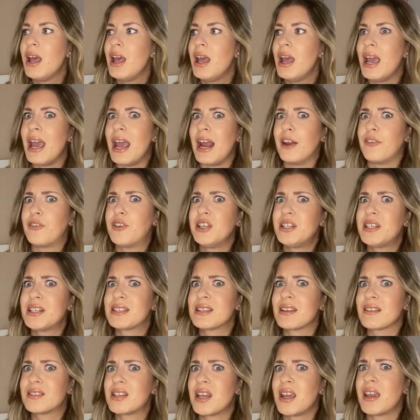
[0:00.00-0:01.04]
And if he
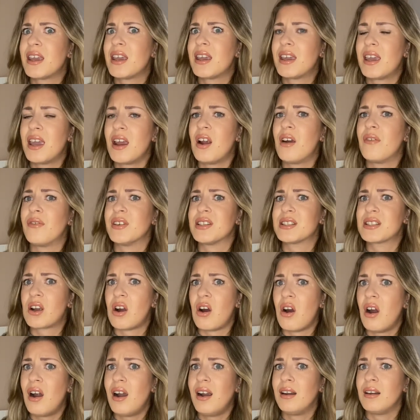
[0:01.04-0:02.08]
doesn't take care of his
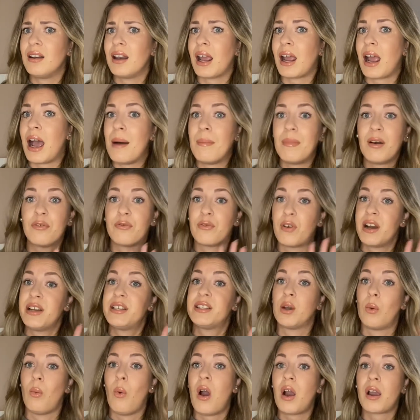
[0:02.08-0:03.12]
car, like, I'm afraid
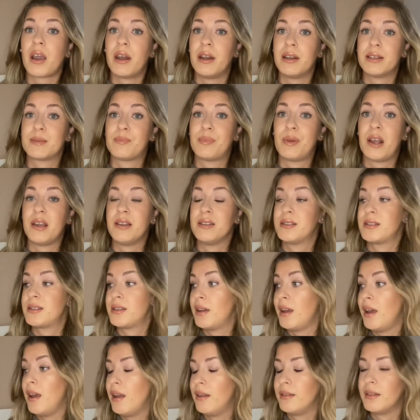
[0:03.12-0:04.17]
to walk in his place.
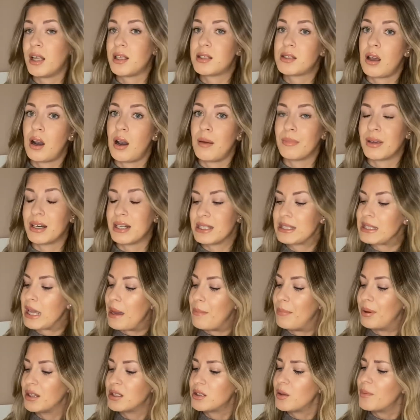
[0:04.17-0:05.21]
That's all I'm gonna say.
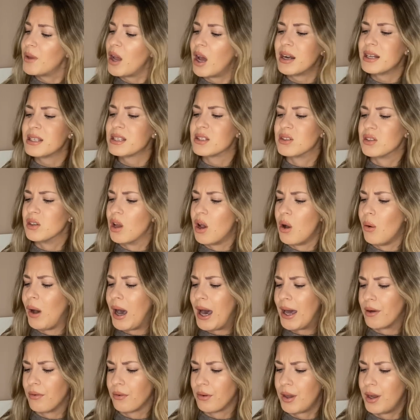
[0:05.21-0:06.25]
But to be honest, no, I
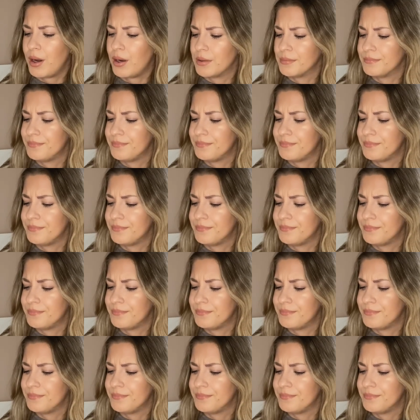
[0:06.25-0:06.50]
don't care.